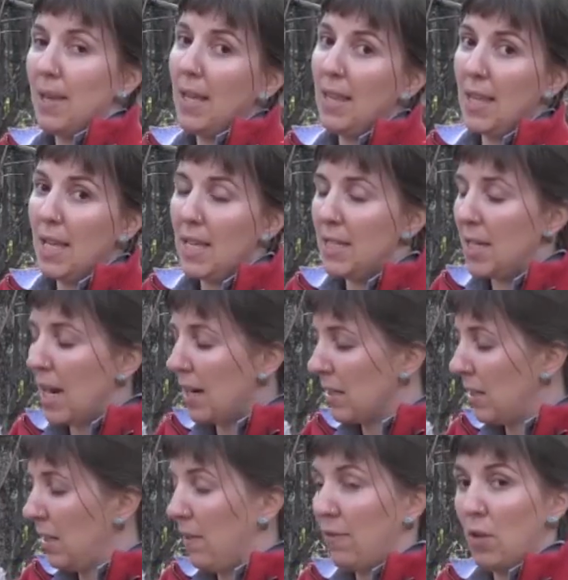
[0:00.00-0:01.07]
the
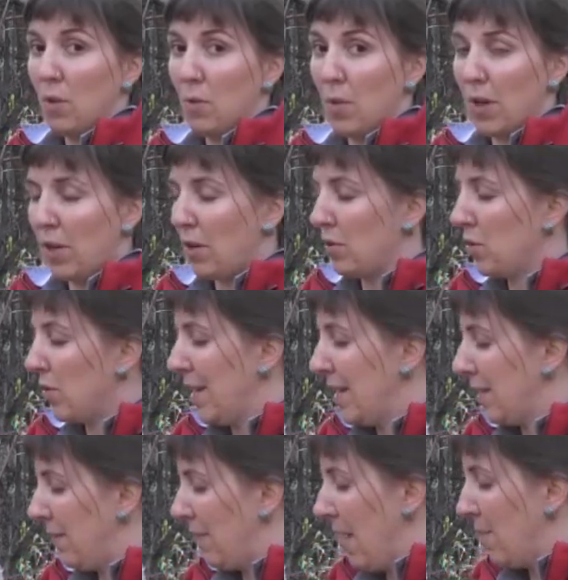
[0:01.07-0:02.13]
index if you want to go straight
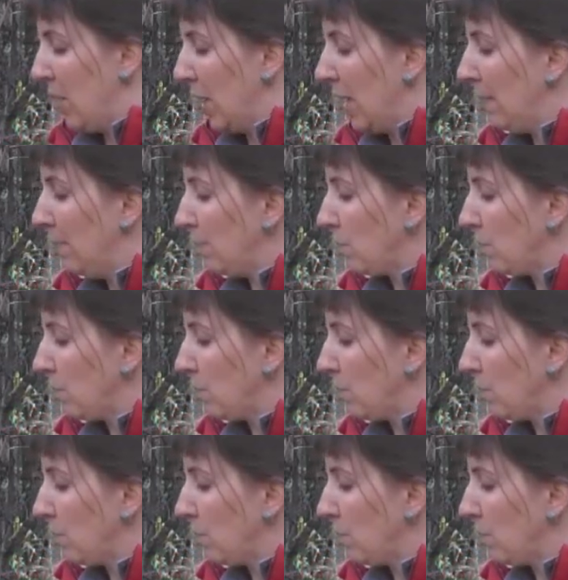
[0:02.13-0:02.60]
to family.